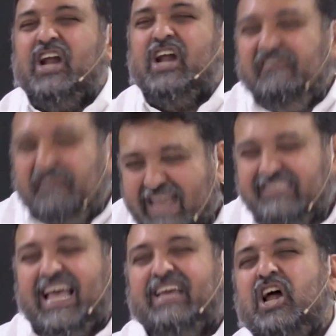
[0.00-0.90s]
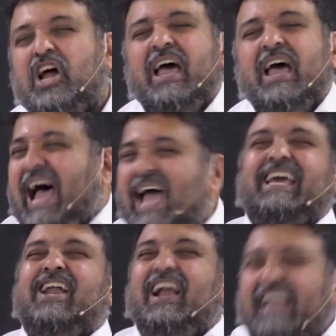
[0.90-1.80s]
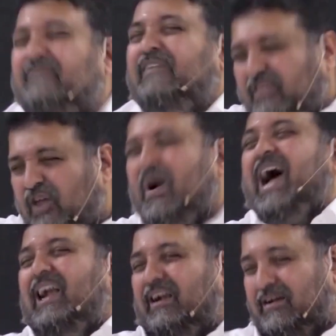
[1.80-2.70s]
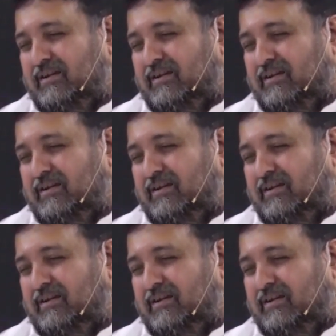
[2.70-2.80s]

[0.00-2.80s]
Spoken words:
dress, I cannot live like the world.